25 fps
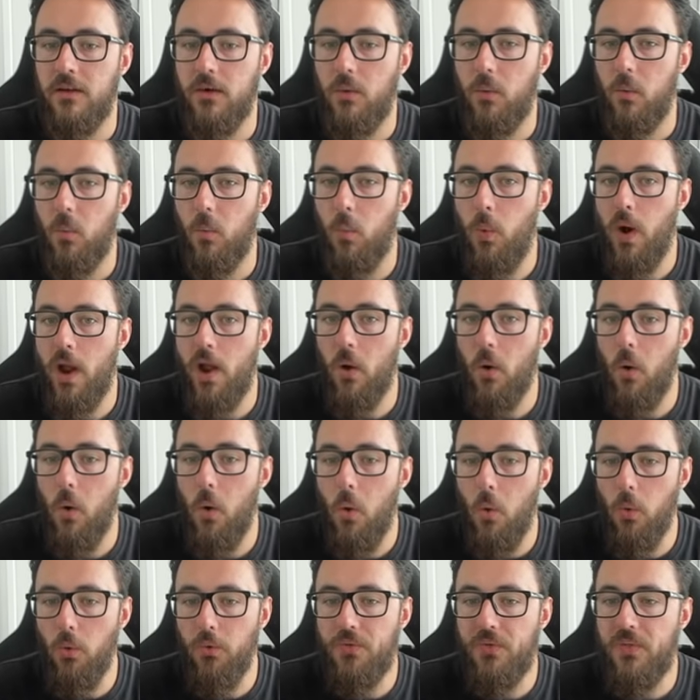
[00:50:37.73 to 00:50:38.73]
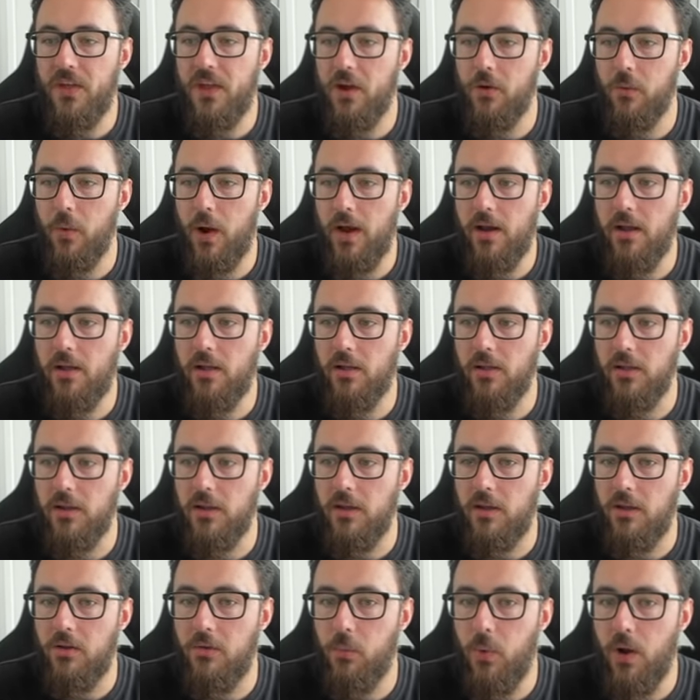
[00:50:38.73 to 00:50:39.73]
We're all
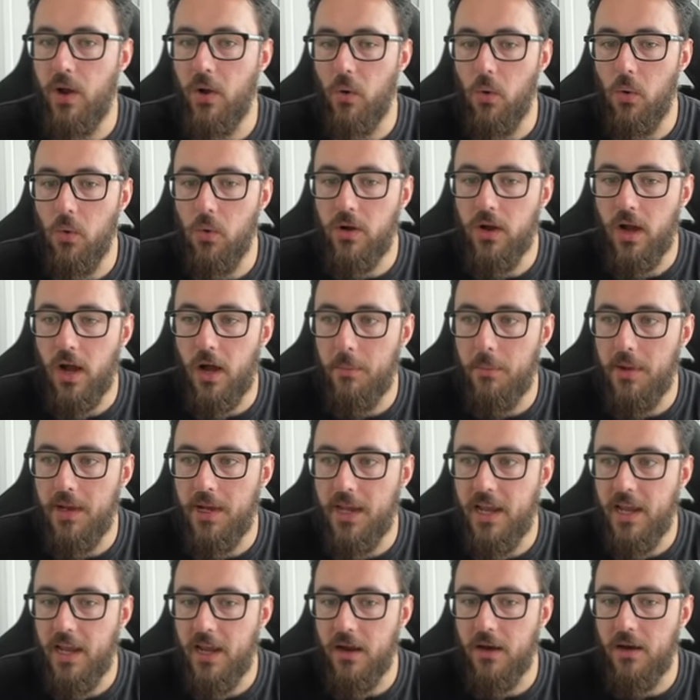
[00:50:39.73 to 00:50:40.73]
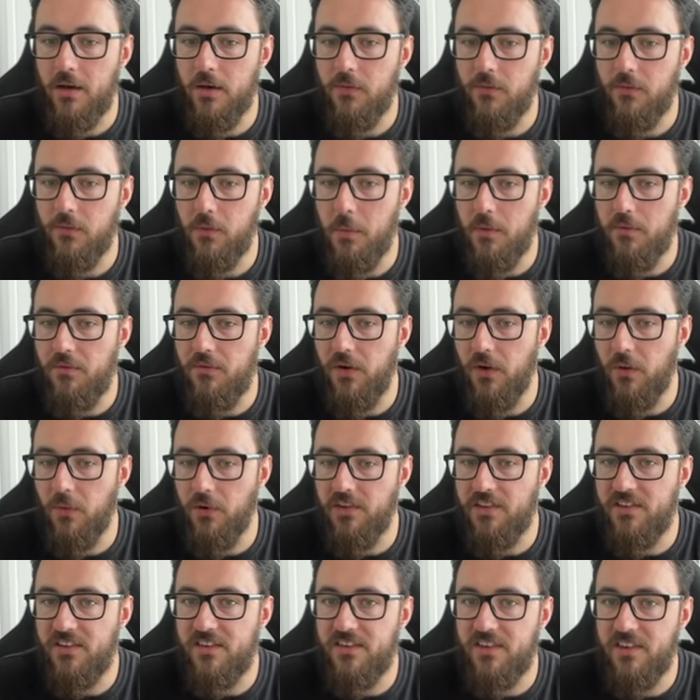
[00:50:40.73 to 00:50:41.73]
theoretically, we're all coming in from a very
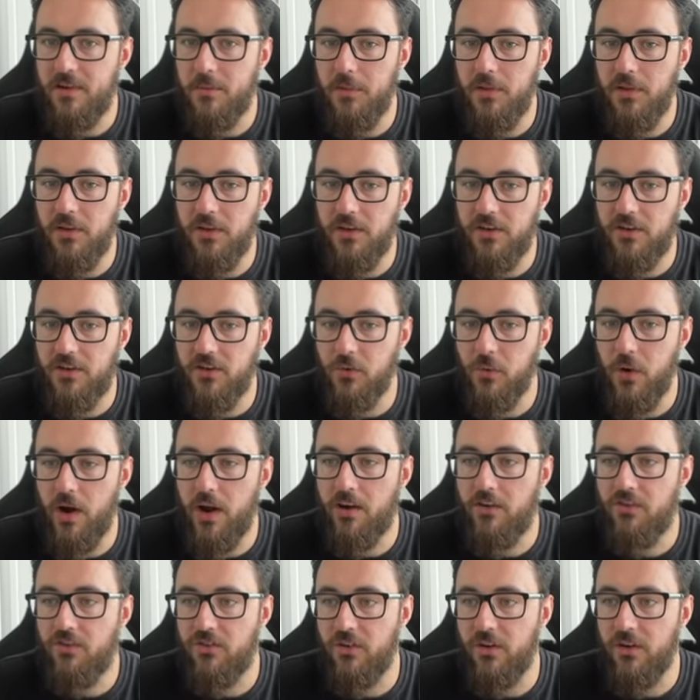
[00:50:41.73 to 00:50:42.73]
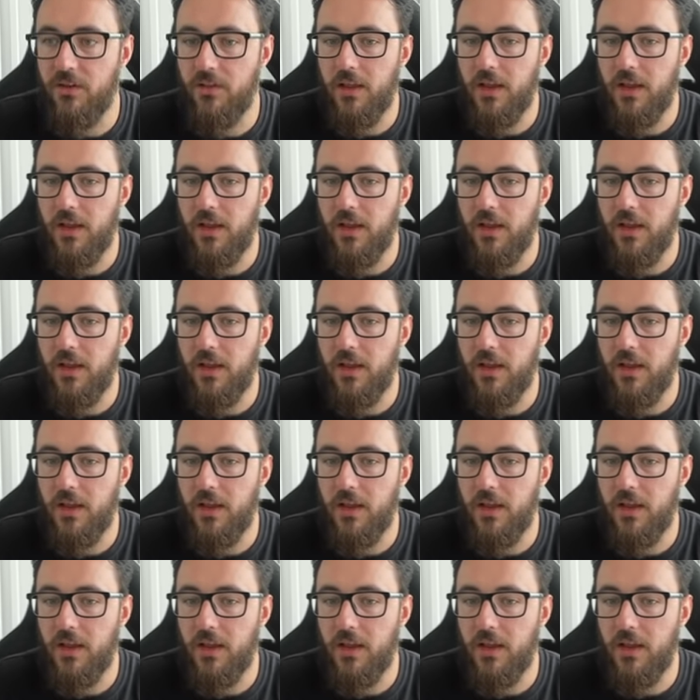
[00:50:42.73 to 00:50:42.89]
similar direction.